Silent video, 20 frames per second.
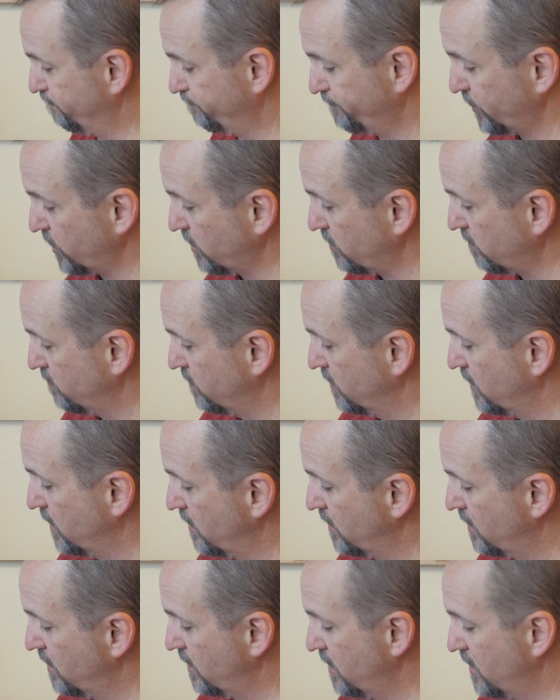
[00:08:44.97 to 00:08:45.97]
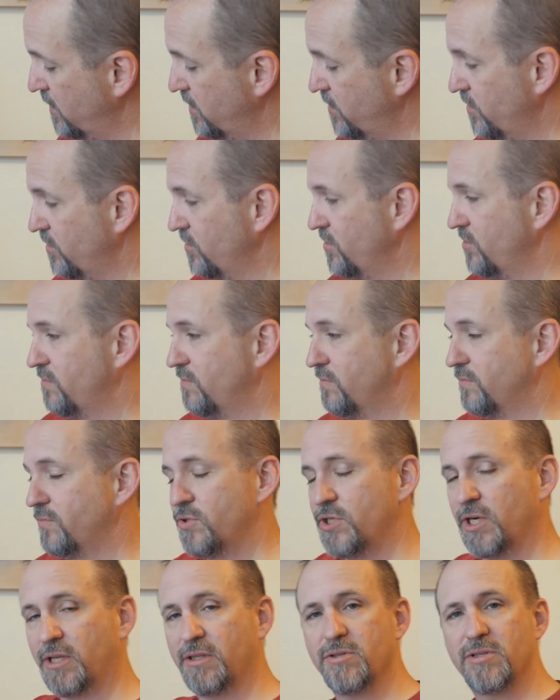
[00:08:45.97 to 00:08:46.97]
So
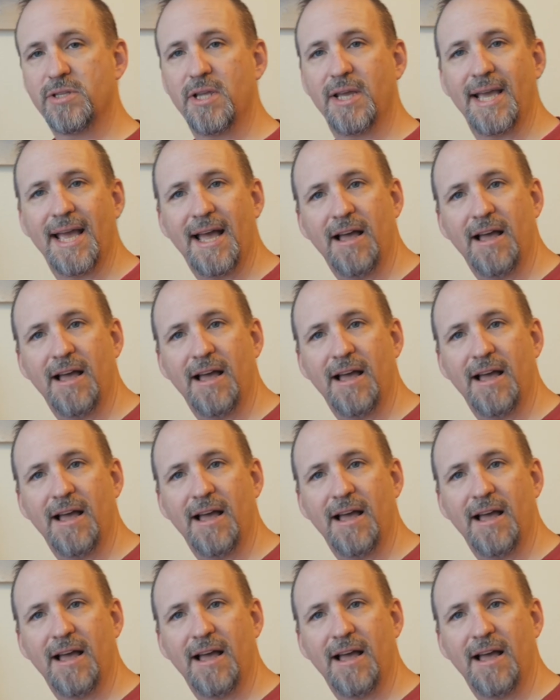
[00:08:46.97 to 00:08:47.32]
check this thing